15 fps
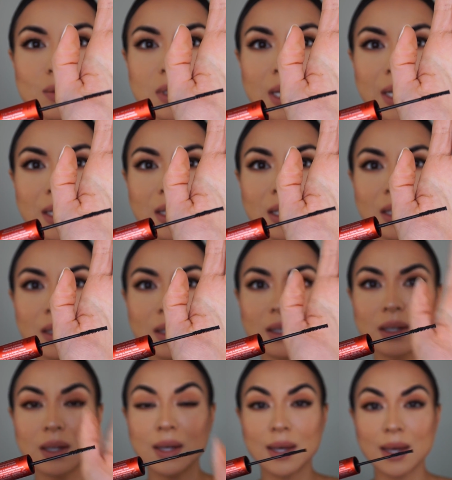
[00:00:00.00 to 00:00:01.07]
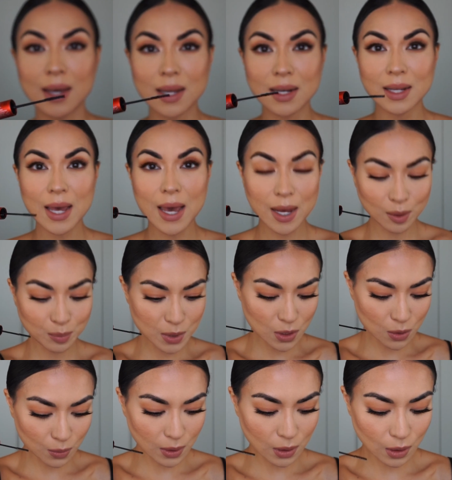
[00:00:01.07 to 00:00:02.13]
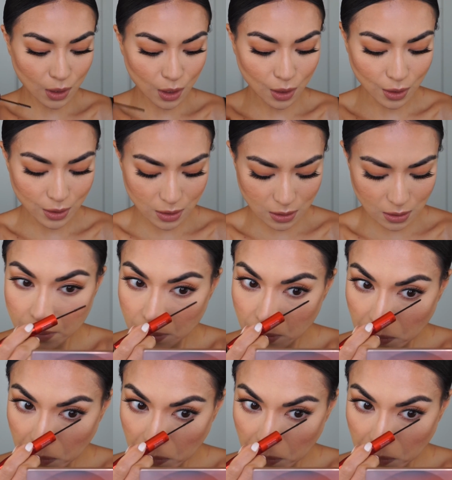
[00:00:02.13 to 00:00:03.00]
tiny and it helps you a lot.